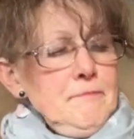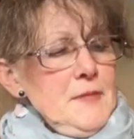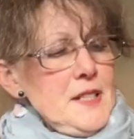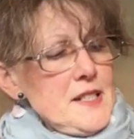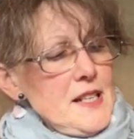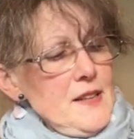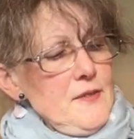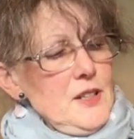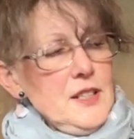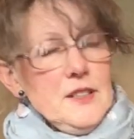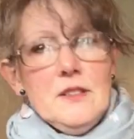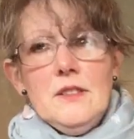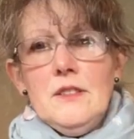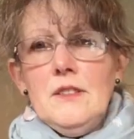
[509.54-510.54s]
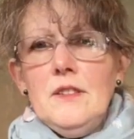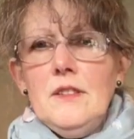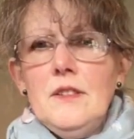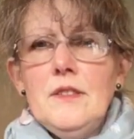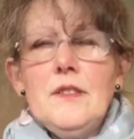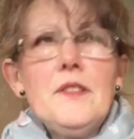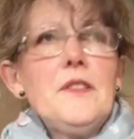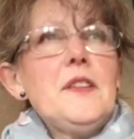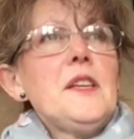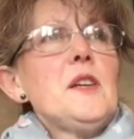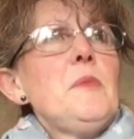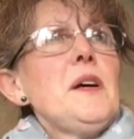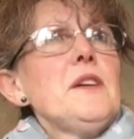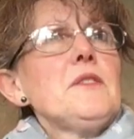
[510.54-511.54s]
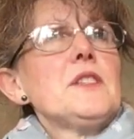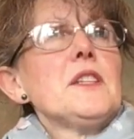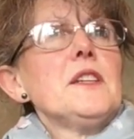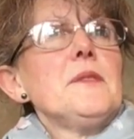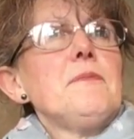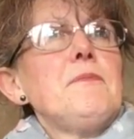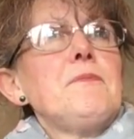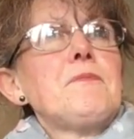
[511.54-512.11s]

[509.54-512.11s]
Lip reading: Let's have a little think about it.